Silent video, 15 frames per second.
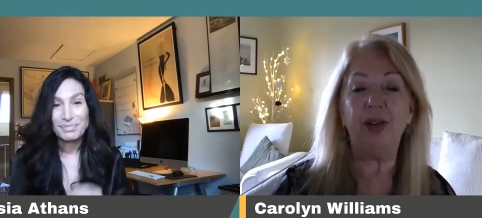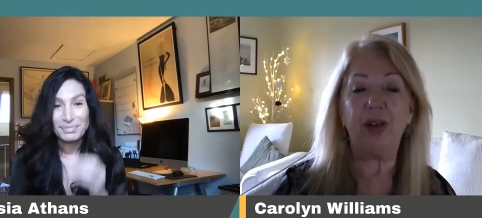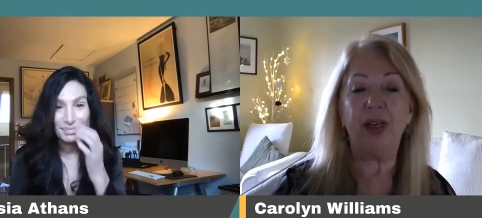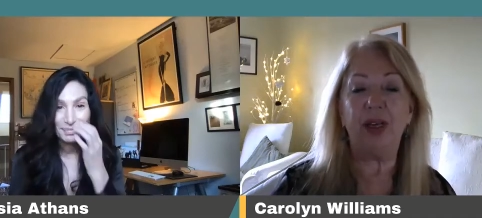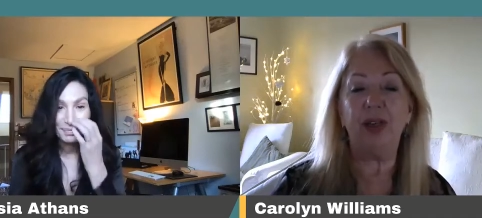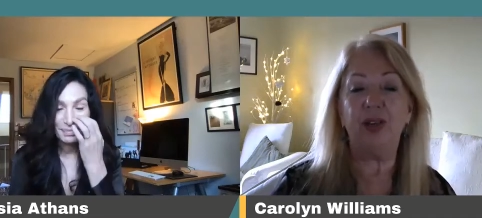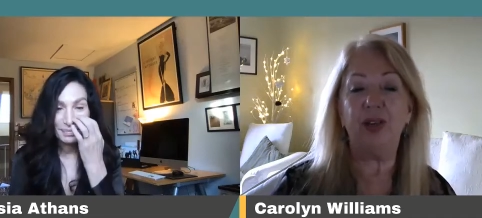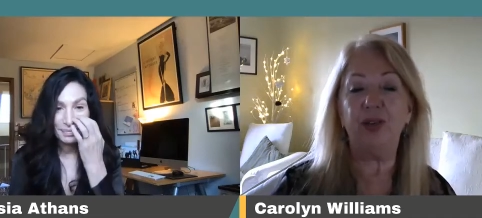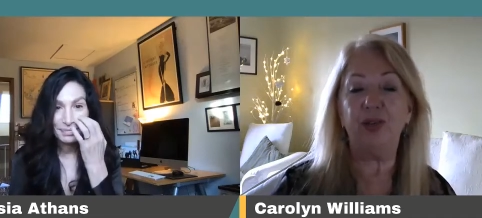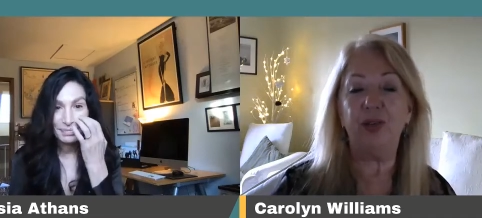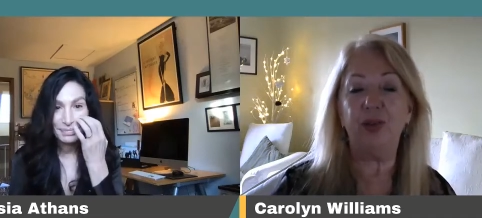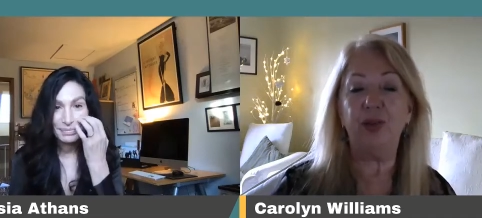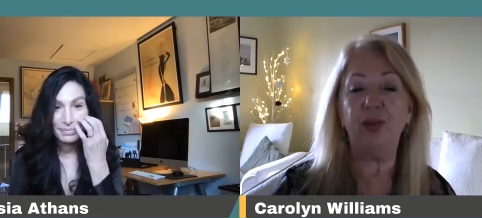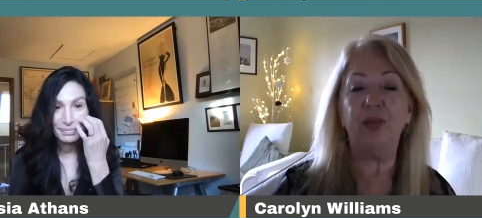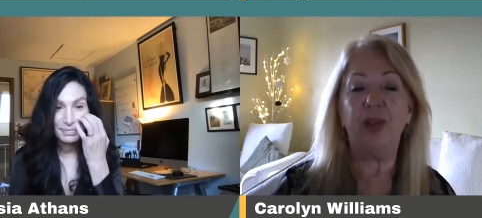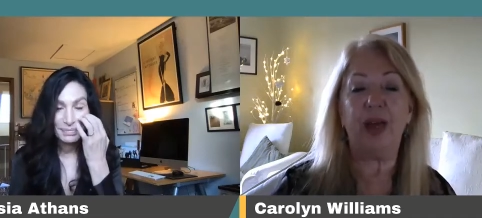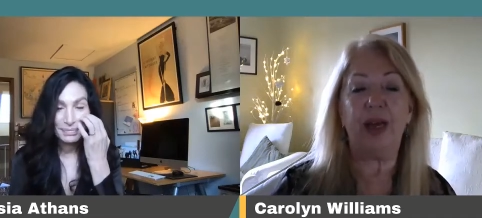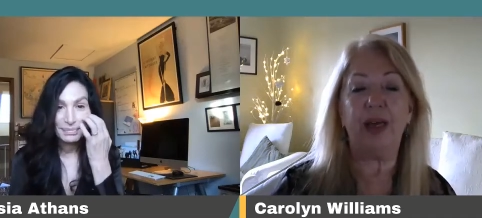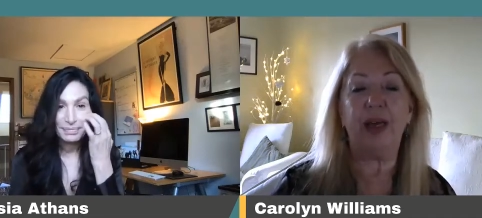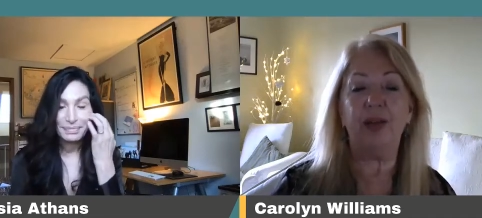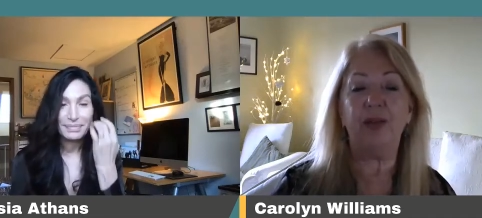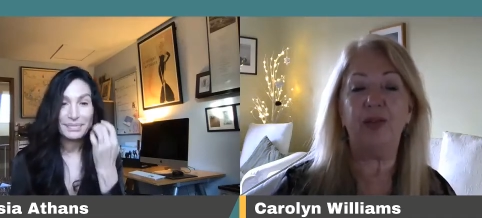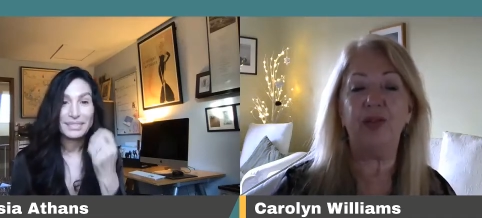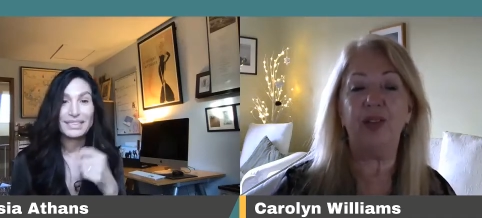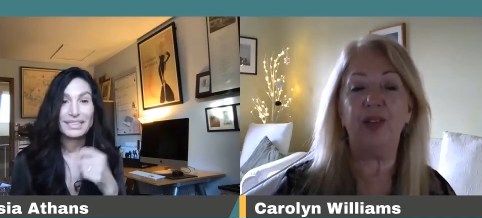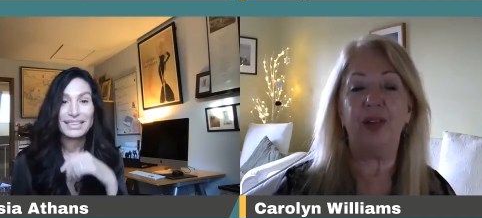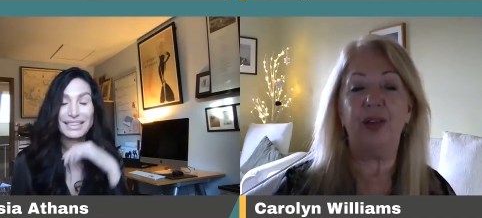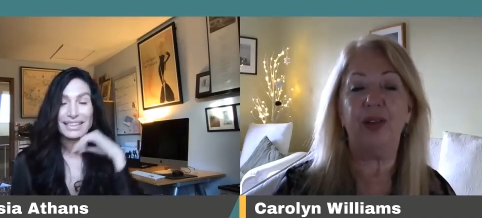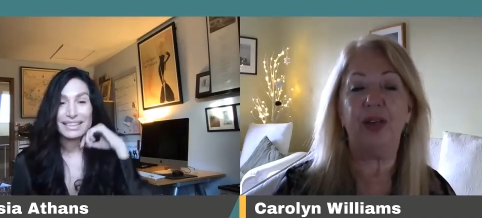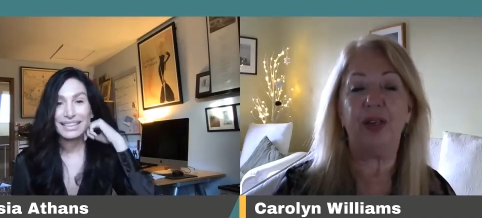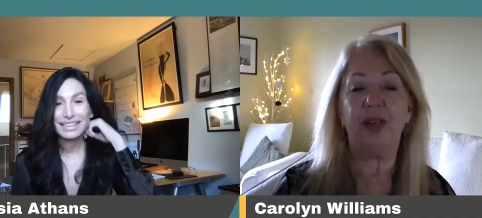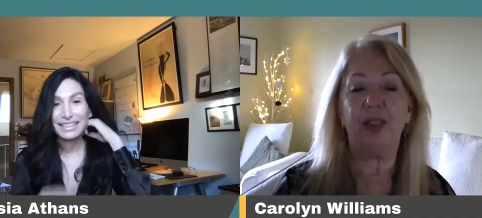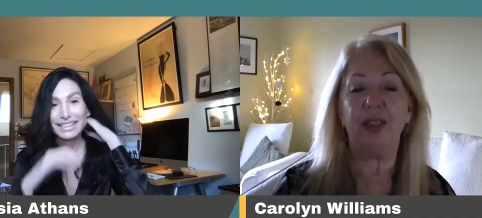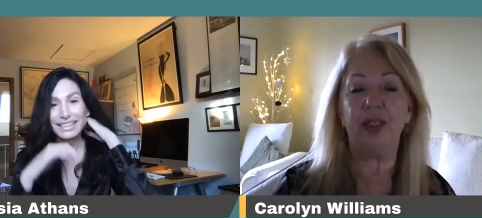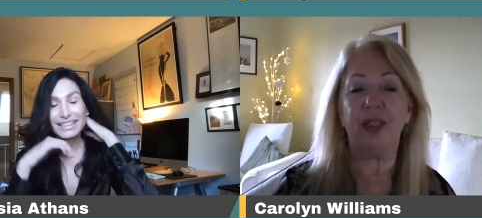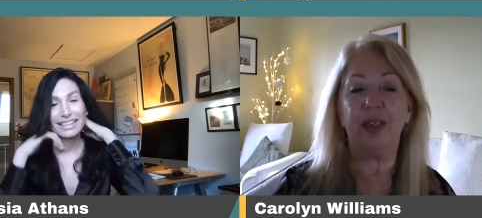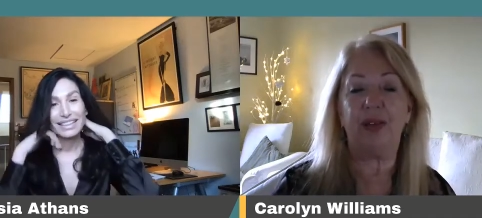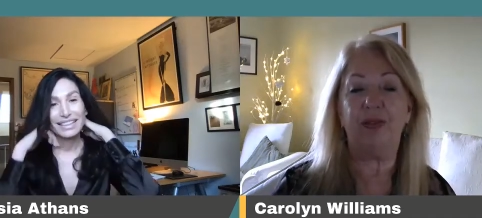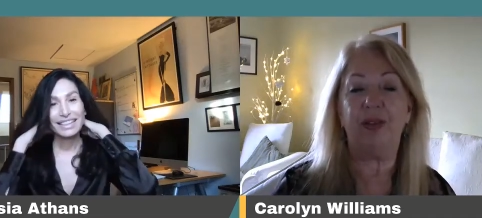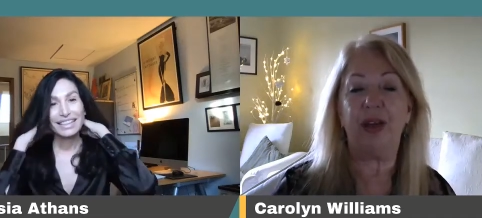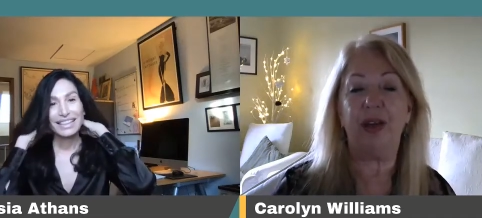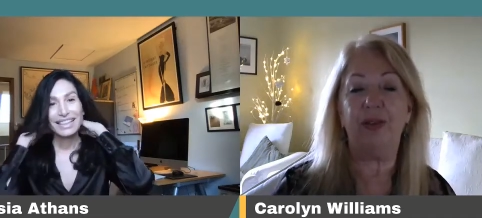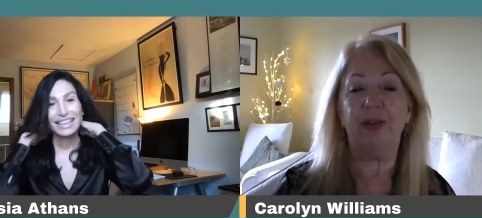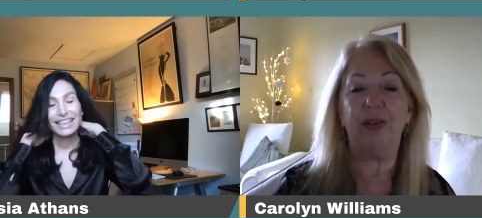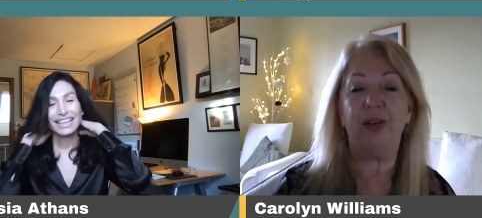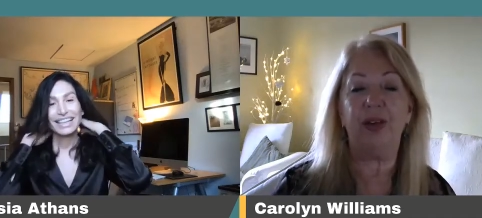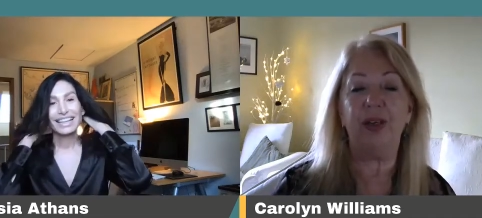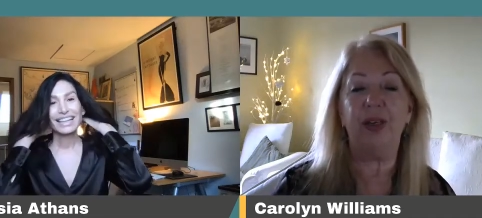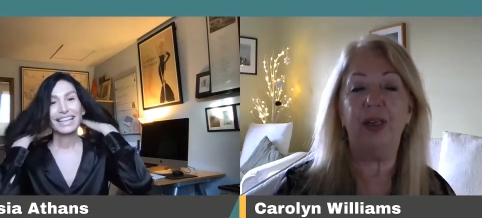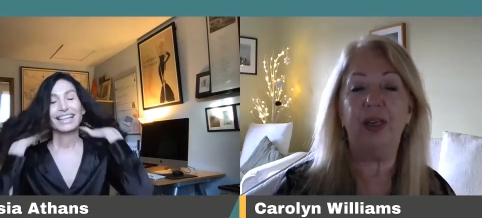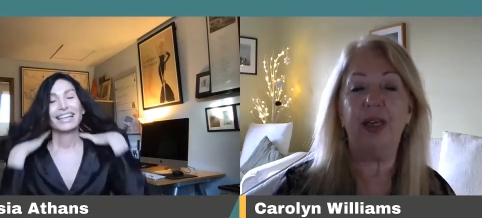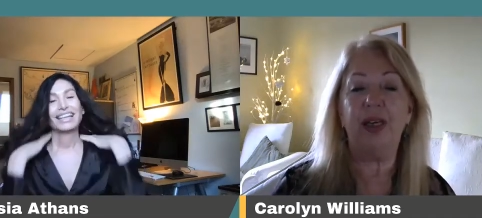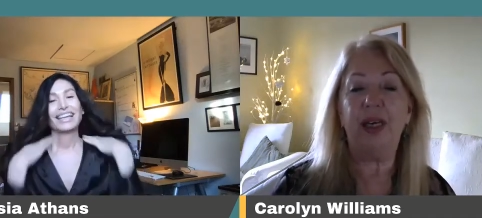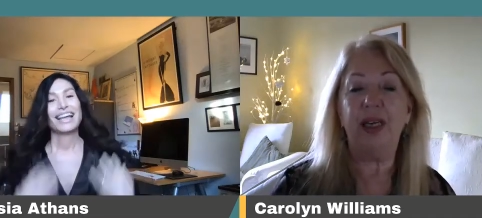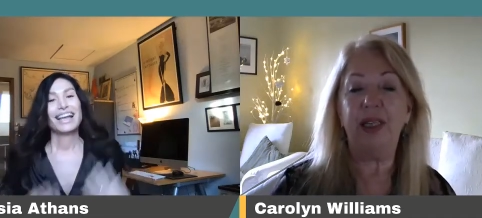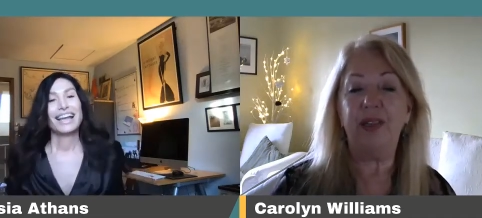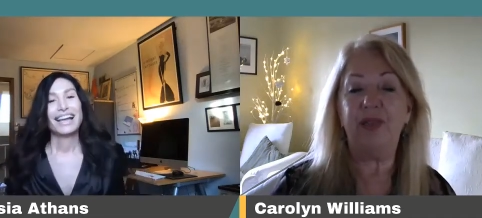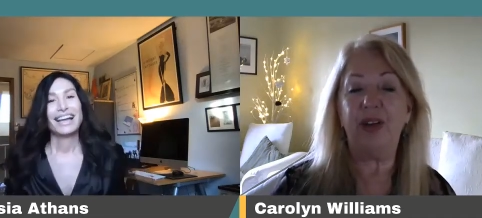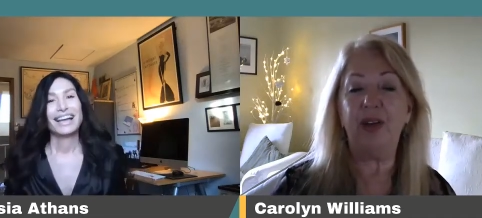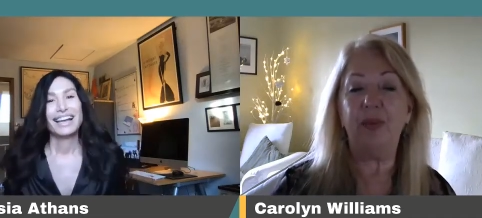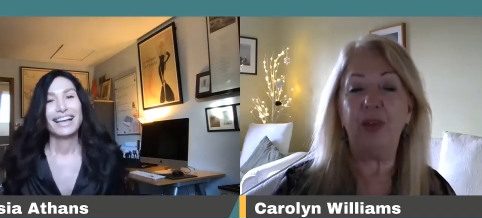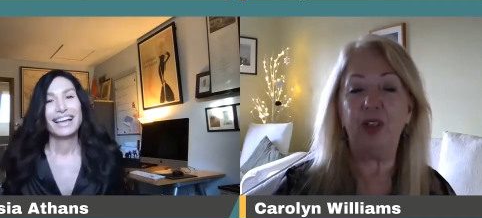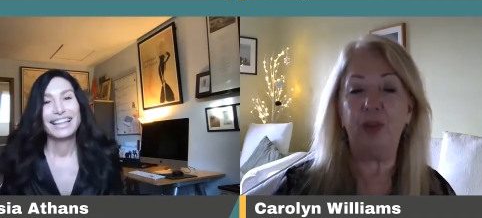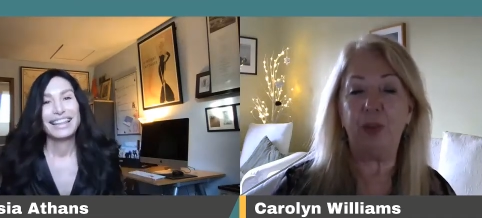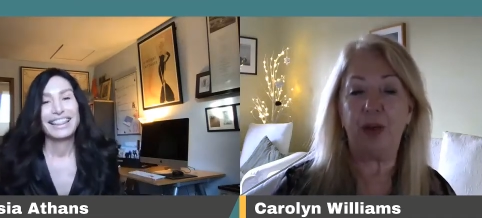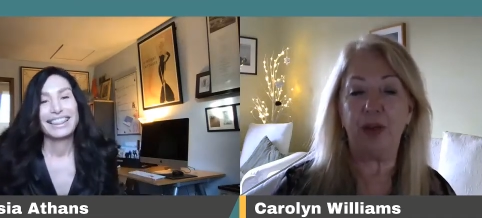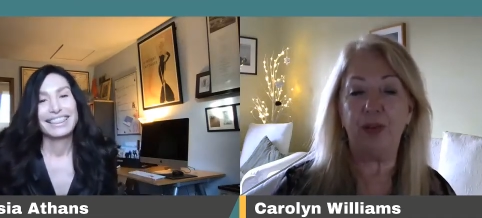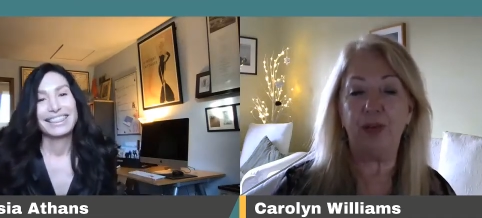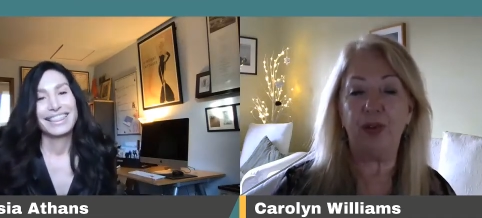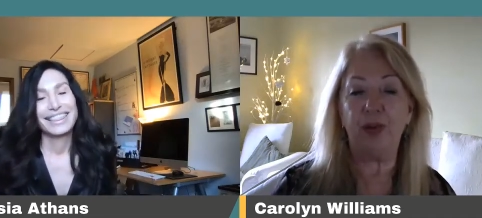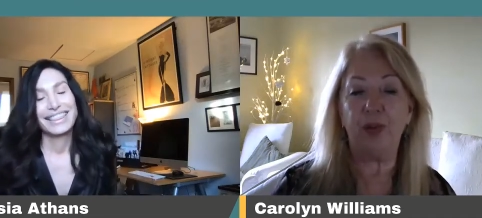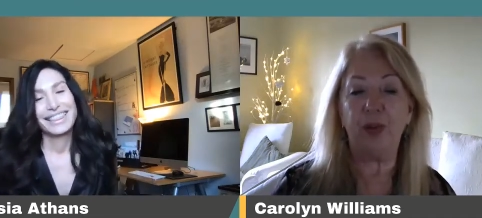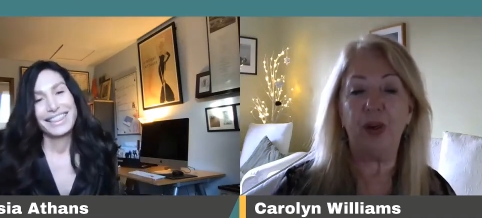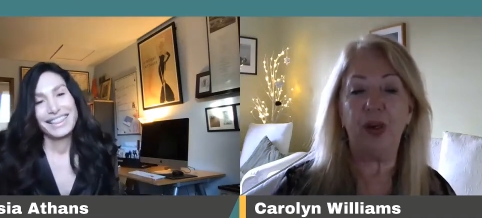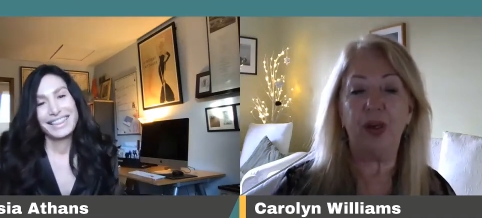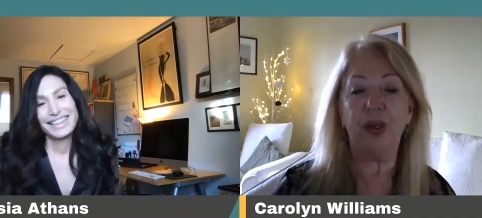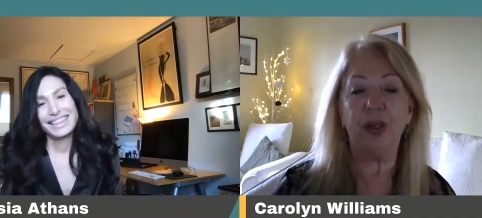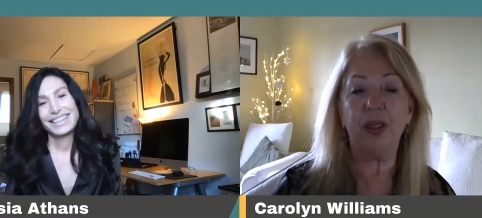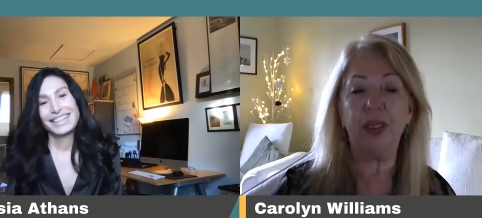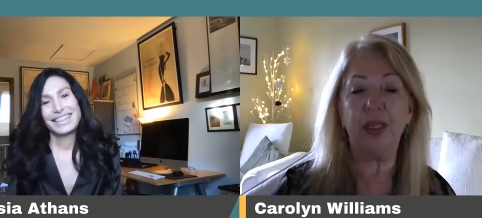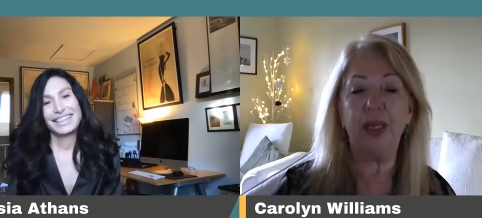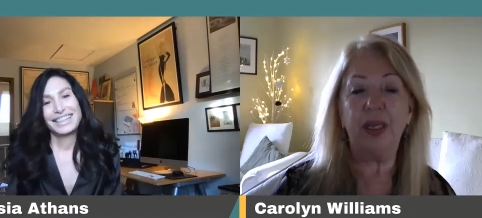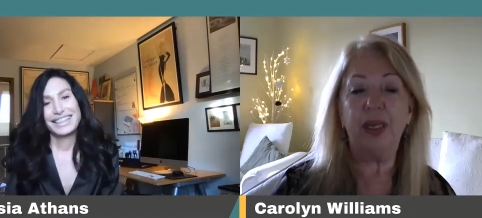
Speaker 1: looking at your room there, you will see the artistic flavor is very much a part of your world.